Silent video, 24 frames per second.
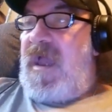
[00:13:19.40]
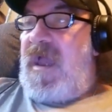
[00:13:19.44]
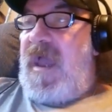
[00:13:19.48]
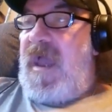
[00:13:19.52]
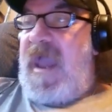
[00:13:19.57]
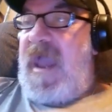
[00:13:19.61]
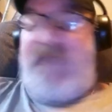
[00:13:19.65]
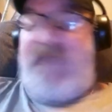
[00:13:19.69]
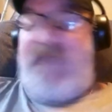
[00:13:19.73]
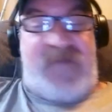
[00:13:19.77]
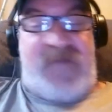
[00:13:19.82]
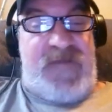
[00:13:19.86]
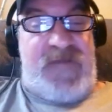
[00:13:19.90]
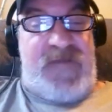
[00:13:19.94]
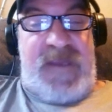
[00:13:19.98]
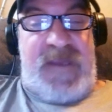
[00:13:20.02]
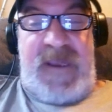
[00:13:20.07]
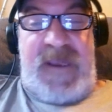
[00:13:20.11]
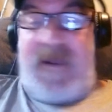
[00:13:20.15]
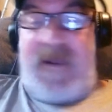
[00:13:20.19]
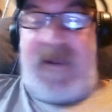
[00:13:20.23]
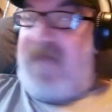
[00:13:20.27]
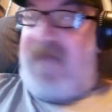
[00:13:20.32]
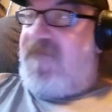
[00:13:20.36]
After the
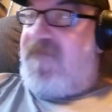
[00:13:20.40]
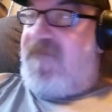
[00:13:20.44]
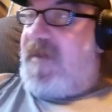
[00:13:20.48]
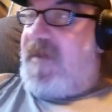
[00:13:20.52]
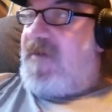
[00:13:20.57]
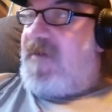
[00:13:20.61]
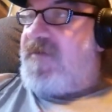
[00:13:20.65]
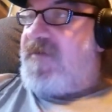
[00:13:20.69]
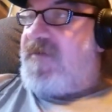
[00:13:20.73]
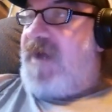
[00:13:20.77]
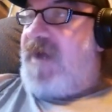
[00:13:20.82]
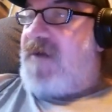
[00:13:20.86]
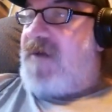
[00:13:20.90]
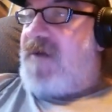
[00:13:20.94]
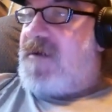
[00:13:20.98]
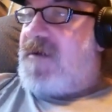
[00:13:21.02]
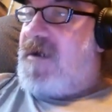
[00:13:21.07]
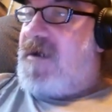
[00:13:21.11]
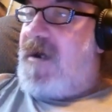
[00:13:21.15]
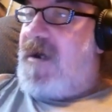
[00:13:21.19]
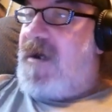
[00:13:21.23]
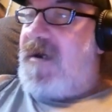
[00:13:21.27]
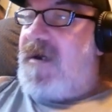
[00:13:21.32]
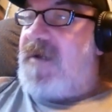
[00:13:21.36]
NFL, Dr.
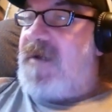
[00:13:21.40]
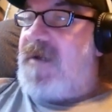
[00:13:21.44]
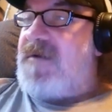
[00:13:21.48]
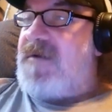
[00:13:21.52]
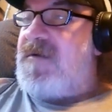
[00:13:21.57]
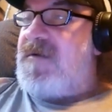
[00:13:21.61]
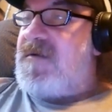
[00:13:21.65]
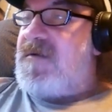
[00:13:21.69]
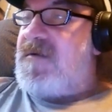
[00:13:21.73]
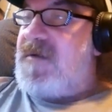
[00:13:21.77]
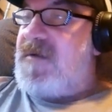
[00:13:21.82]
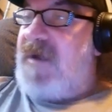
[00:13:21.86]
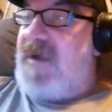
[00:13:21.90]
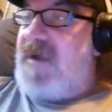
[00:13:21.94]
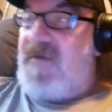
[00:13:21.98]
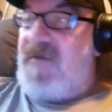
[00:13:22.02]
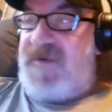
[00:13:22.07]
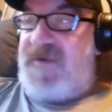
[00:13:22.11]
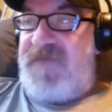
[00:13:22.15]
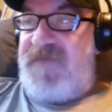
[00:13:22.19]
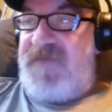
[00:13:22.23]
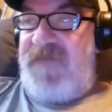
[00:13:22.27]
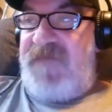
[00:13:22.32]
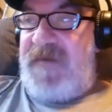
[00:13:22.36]
Gautt
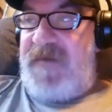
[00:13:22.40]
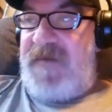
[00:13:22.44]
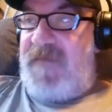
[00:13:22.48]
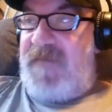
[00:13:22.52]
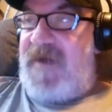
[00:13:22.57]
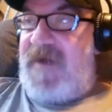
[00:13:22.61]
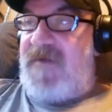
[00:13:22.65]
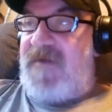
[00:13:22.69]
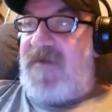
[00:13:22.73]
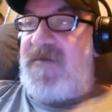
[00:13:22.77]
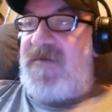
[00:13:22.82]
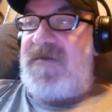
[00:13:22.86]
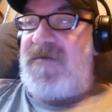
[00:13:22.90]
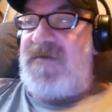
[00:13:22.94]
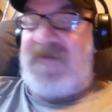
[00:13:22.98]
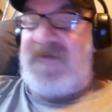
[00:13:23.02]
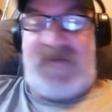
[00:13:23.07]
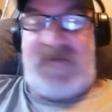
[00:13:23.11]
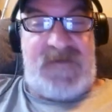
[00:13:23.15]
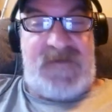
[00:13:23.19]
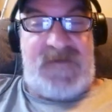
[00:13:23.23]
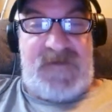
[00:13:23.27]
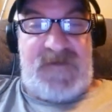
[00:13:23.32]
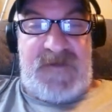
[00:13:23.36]
coached football
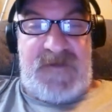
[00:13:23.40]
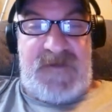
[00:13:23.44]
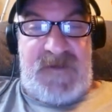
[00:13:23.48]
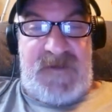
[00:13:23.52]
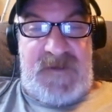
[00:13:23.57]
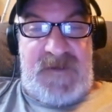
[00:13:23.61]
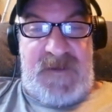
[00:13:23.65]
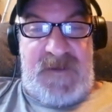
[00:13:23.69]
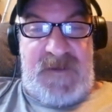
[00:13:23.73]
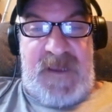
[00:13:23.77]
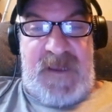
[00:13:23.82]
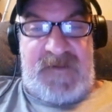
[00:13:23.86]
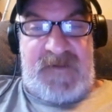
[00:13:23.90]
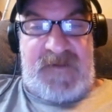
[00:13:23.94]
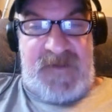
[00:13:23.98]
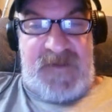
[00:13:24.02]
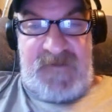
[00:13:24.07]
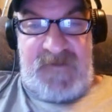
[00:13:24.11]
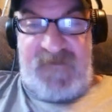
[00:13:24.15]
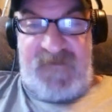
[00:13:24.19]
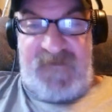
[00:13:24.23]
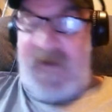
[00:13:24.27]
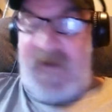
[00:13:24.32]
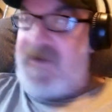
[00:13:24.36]
at the
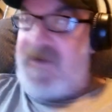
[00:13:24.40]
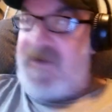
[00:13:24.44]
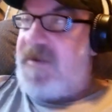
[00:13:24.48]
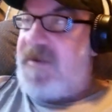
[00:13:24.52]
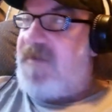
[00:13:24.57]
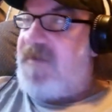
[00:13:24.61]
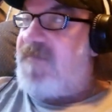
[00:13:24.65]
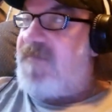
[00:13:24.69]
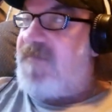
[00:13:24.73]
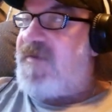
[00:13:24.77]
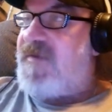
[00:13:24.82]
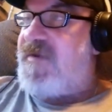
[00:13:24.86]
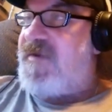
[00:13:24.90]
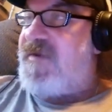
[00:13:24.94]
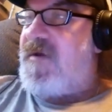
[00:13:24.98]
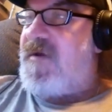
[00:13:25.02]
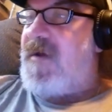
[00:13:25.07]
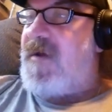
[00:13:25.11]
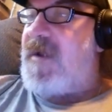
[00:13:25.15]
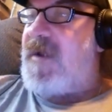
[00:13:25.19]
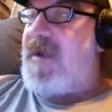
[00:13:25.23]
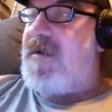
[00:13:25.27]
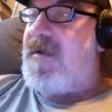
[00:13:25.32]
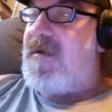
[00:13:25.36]
University of
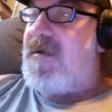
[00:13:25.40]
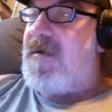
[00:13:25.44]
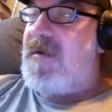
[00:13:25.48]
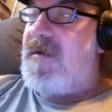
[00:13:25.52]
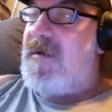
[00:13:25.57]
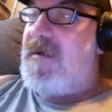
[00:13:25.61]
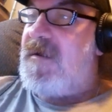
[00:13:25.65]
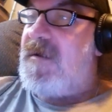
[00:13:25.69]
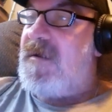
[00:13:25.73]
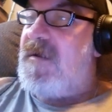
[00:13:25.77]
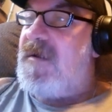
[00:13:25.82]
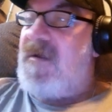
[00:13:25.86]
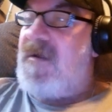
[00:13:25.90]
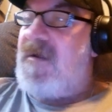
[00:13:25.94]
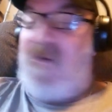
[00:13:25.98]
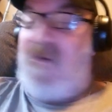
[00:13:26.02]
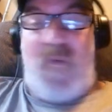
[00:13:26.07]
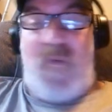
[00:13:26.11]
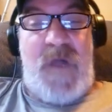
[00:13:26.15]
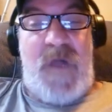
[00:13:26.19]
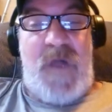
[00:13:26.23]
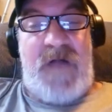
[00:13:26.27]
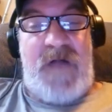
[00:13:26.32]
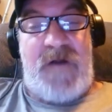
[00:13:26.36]
Missouri
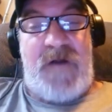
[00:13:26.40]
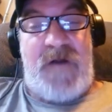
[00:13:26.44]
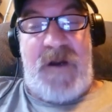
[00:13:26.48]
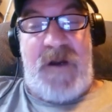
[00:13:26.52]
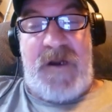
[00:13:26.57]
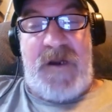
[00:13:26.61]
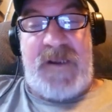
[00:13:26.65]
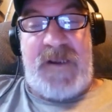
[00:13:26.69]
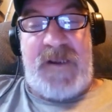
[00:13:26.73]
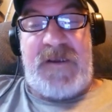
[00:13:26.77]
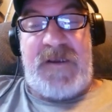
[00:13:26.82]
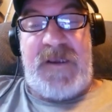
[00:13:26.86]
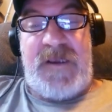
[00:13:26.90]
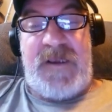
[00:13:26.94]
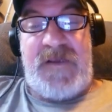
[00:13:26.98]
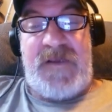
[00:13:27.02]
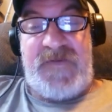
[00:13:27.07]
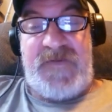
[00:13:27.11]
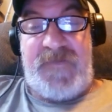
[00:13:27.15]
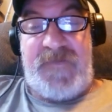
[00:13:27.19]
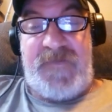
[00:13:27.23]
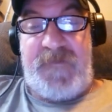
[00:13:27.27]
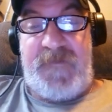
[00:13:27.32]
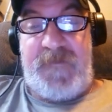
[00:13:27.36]
while earning
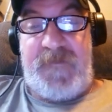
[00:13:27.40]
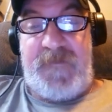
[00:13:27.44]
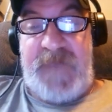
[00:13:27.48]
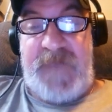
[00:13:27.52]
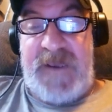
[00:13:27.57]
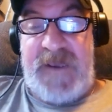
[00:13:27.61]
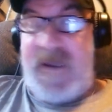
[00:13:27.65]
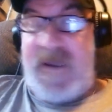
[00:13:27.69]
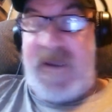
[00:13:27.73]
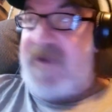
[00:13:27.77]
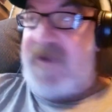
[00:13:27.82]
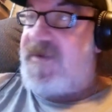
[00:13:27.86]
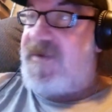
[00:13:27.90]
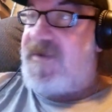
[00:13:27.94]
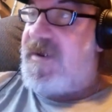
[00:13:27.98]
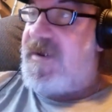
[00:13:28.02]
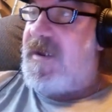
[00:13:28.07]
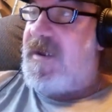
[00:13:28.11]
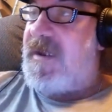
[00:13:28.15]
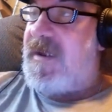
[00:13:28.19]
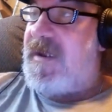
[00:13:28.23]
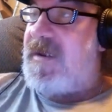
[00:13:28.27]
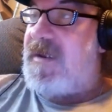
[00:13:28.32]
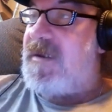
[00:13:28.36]
his
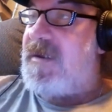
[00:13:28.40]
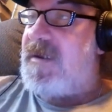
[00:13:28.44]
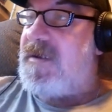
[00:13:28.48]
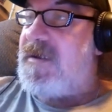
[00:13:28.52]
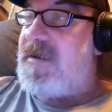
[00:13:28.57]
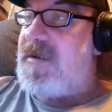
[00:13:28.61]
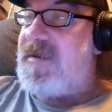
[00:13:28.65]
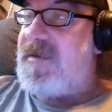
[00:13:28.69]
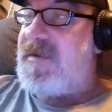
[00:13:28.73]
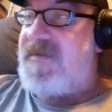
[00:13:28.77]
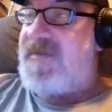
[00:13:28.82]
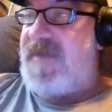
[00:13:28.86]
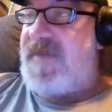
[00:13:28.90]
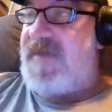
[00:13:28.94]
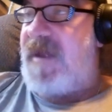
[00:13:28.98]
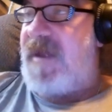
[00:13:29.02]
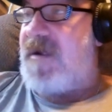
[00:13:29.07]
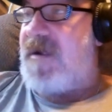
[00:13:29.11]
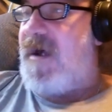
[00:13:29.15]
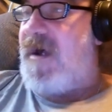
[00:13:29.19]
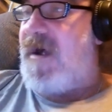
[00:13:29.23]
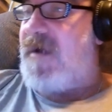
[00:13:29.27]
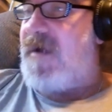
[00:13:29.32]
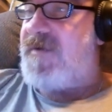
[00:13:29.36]
PhD in
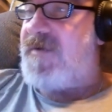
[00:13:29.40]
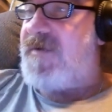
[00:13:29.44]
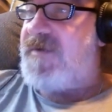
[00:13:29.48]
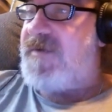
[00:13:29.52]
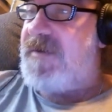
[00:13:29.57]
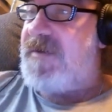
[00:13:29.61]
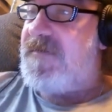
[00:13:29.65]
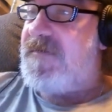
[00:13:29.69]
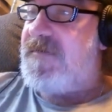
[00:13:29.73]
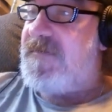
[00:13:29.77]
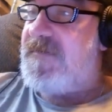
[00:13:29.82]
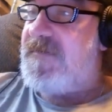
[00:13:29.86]
psychology.